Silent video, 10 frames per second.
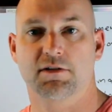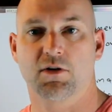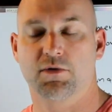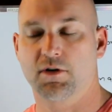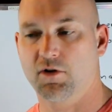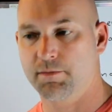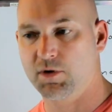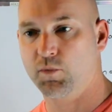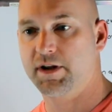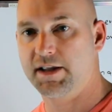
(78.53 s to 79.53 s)
You know, the
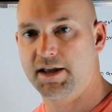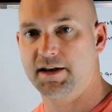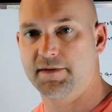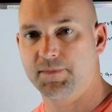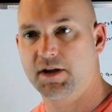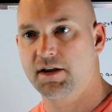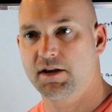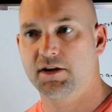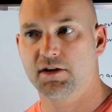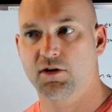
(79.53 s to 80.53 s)
Harman went in and,
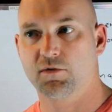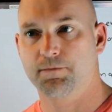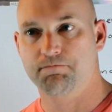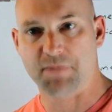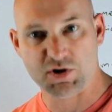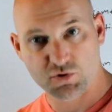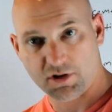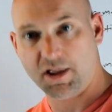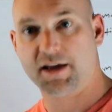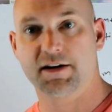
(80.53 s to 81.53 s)
you know, measured
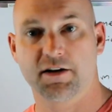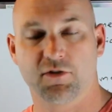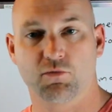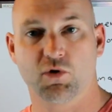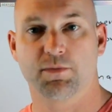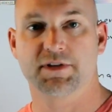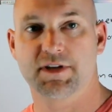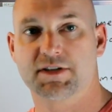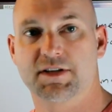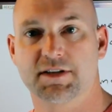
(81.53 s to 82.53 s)
a lot of different room
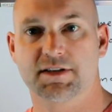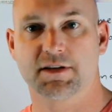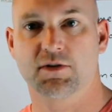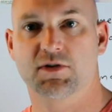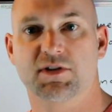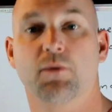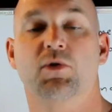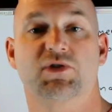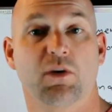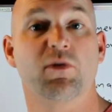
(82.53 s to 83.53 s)
positions and
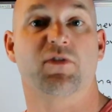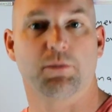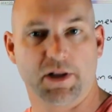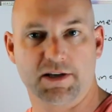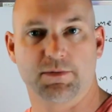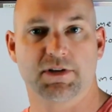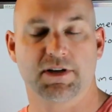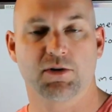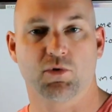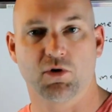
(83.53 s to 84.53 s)
sub subwoofer placements
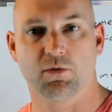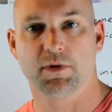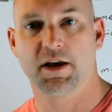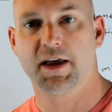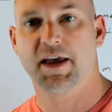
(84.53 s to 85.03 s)
in room